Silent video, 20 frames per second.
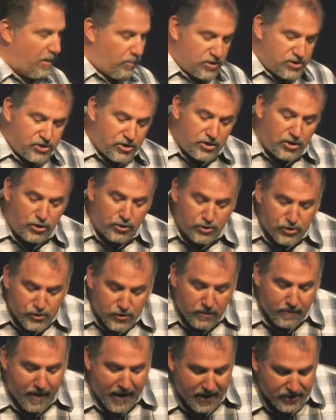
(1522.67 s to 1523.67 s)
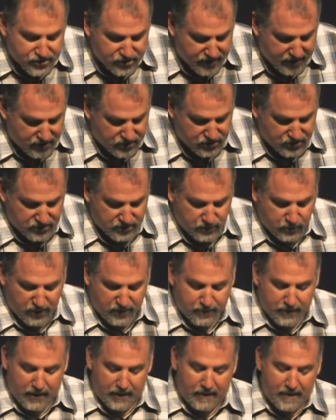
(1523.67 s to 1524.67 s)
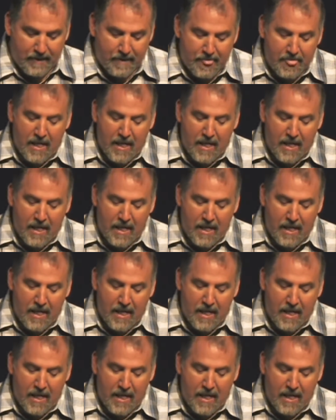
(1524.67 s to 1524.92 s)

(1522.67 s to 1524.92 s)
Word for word: I want you to use your imaginations with me